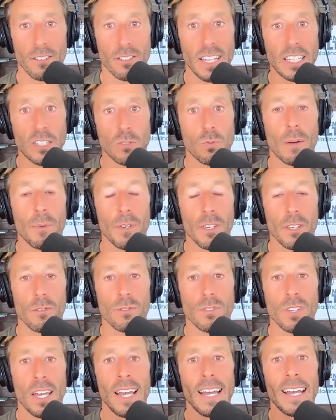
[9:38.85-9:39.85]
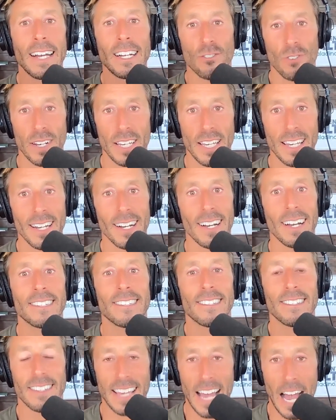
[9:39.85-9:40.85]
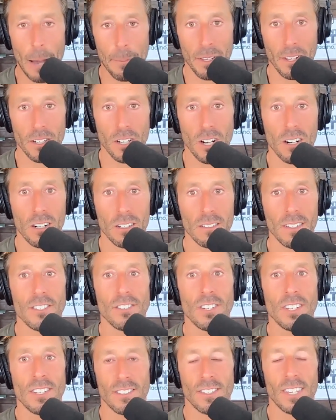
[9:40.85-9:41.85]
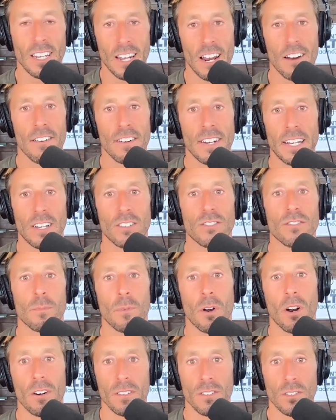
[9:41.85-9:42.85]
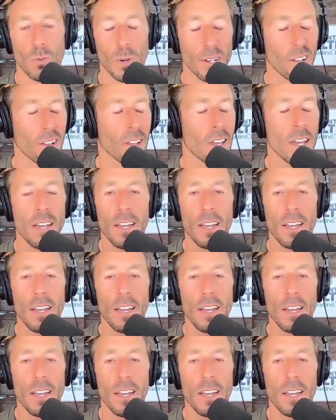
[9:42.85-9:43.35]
So that's why we use trachea and scapula cartilage in skin, hair, and nails from Heart and Soil.